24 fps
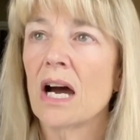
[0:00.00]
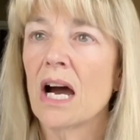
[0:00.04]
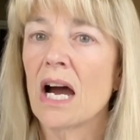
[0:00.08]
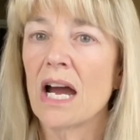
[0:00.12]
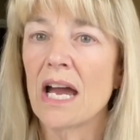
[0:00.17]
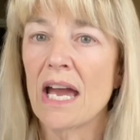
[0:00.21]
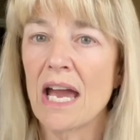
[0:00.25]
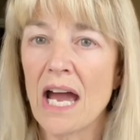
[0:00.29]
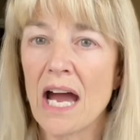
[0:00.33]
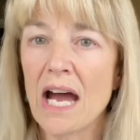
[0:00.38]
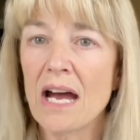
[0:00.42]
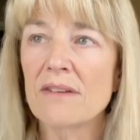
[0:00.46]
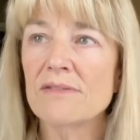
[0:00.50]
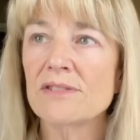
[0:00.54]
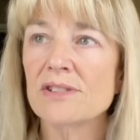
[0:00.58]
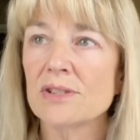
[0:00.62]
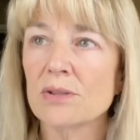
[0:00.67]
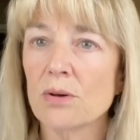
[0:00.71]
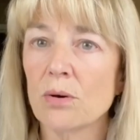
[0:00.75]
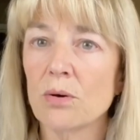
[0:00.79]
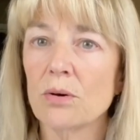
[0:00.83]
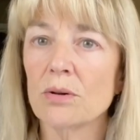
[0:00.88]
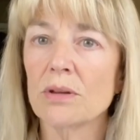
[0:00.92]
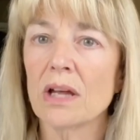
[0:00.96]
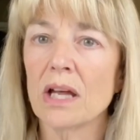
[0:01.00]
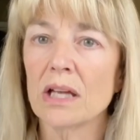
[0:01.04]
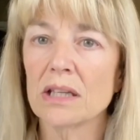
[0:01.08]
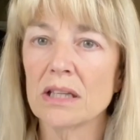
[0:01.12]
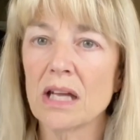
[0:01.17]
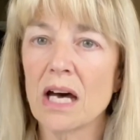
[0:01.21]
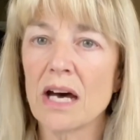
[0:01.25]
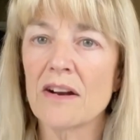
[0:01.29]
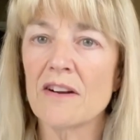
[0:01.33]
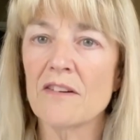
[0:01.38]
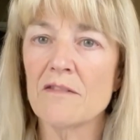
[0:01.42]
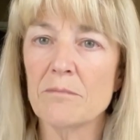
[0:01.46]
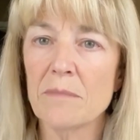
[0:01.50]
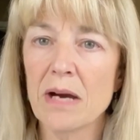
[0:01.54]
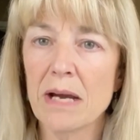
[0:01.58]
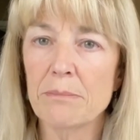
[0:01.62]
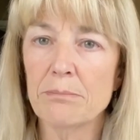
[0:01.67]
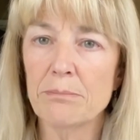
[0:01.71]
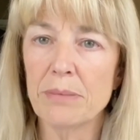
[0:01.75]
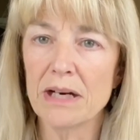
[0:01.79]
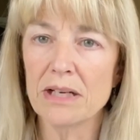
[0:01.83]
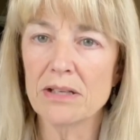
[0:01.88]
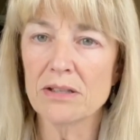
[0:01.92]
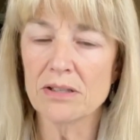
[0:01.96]
have sold a lot of my
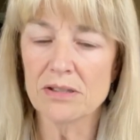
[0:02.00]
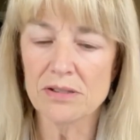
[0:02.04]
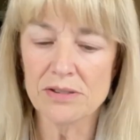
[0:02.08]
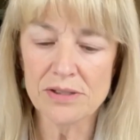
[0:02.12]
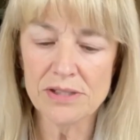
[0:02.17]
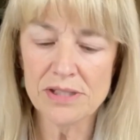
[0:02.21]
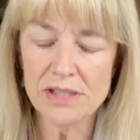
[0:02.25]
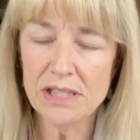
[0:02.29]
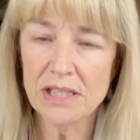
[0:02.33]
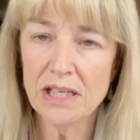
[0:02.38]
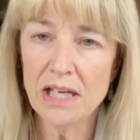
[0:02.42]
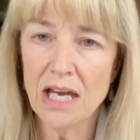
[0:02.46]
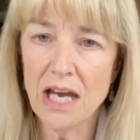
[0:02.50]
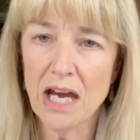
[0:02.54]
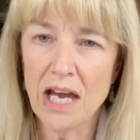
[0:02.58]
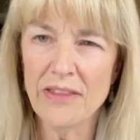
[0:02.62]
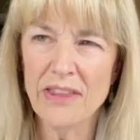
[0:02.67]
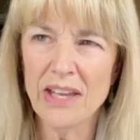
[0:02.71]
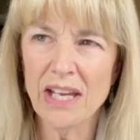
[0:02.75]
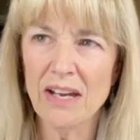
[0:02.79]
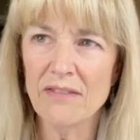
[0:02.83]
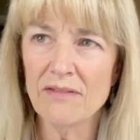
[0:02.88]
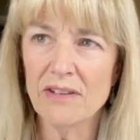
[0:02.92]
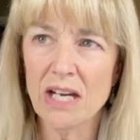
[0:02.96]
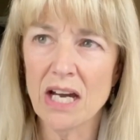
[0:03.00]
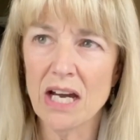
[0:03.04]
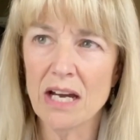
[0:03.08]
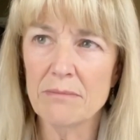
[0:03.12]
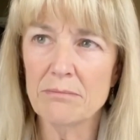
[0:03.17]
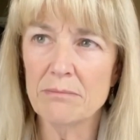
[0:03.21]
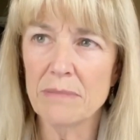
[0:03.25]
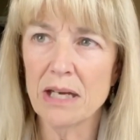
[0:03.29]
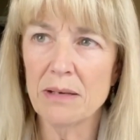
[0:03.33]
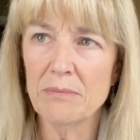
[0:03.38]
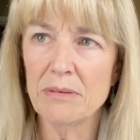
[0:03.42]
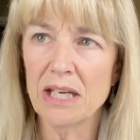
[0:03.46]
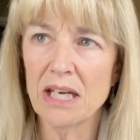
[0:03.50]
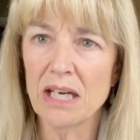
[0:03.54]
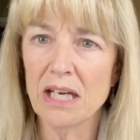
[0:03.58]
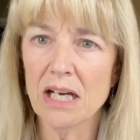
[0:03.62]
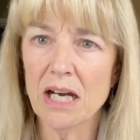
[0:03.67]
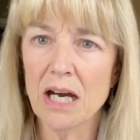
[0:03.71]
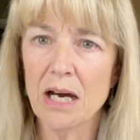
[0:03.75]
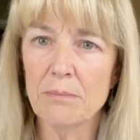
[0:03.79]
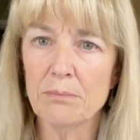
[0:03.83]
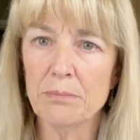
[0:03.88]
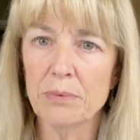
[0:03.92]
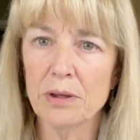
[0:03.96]
bundles. I think I've got maybe a
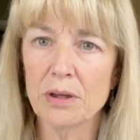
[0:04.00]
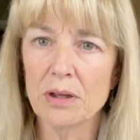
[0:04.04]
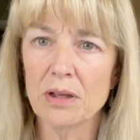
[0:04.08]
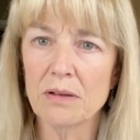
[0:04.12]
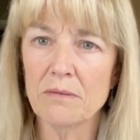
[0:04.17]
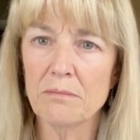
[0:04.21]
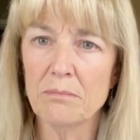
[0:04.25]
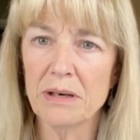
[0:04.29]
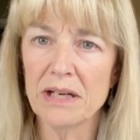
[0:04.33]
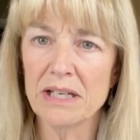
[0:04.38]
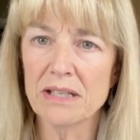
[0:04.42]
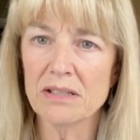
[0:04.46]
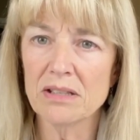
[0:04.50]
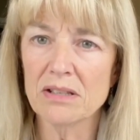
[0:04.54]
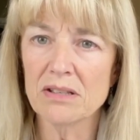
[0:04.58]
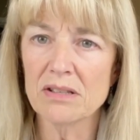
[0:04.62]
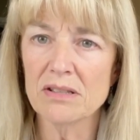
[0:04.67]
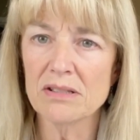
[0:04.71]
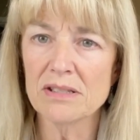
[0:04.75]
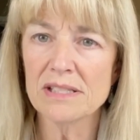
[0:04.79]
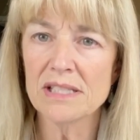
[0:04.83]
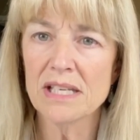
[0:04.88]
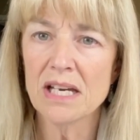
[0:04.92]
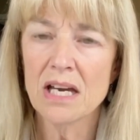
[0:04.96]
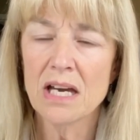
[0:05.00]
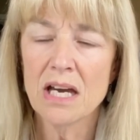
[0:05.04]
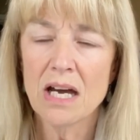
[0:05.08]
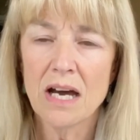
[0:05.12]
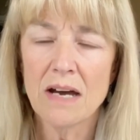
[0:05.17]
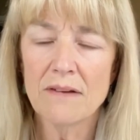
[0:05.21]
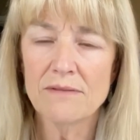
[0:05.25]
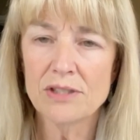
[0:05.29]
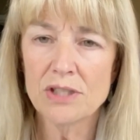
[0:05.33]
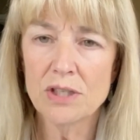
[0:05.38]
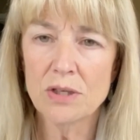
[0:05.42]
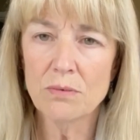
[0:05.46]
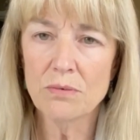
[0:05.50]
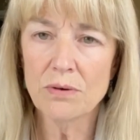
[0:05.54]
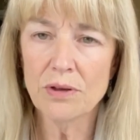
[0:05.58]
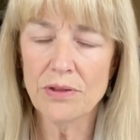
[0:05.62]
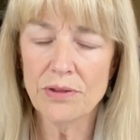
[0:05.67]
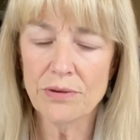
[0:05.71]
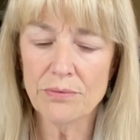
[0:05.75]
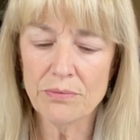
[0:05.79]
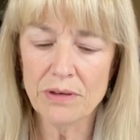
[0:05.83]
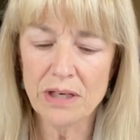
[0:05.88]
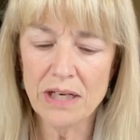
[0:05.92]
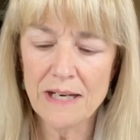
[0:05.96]
couple bundles of 2 or
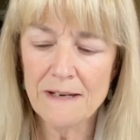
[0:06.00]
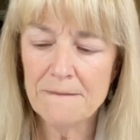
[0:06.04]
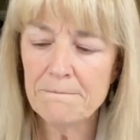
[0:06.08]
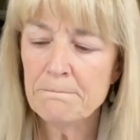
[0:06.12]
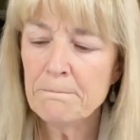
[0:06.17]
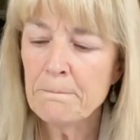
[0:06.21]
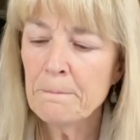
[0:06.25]
3.